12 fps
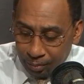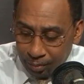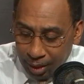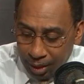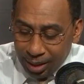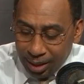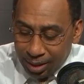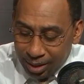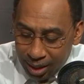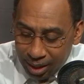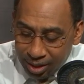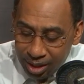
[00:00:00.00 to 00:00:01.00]
I think
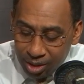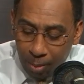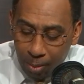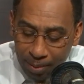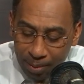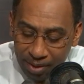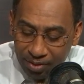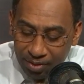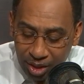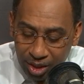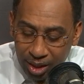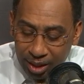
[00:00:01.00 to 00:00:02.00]
Tennessee's going to beat
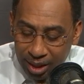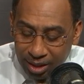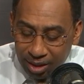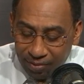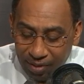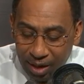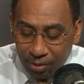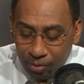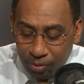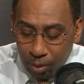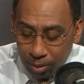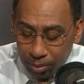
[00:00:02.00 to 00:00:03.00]
Virginia to get to the Final
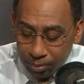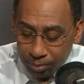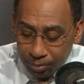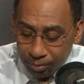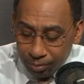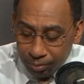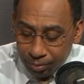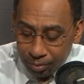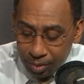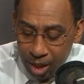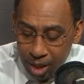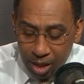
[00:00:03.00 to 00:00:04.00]
Four.
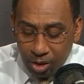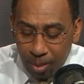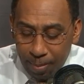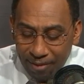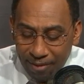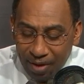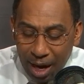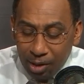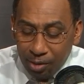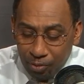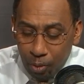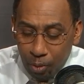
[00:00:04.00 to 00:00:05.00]
And so my
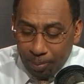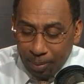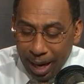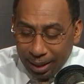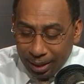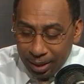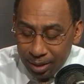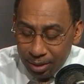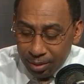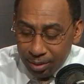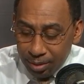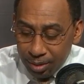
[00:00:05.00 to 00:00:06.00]
Final Four bracket
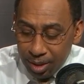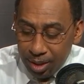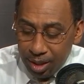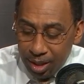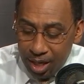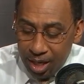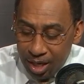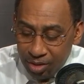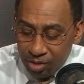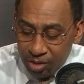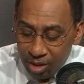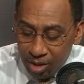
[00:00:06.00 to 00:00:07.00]

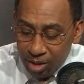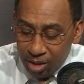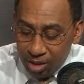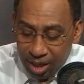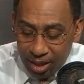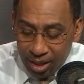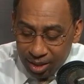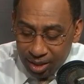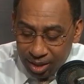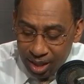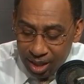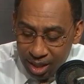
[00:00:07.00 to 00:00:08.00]
is
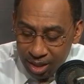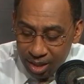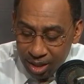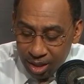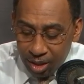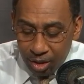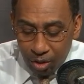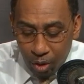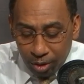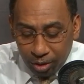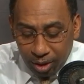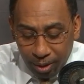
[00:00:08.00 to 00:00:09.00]
Tennessee
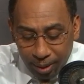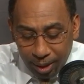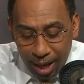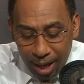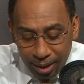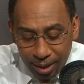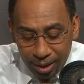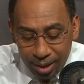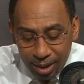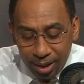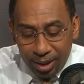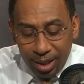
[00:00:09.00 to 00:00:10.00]
North Carolina,
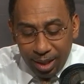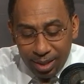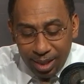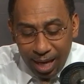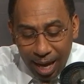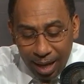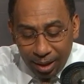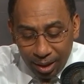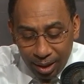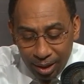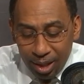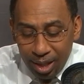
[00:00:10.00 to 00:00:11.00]

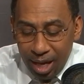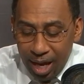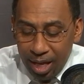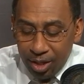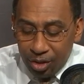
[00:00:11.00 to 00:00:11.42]
Gonzaga, and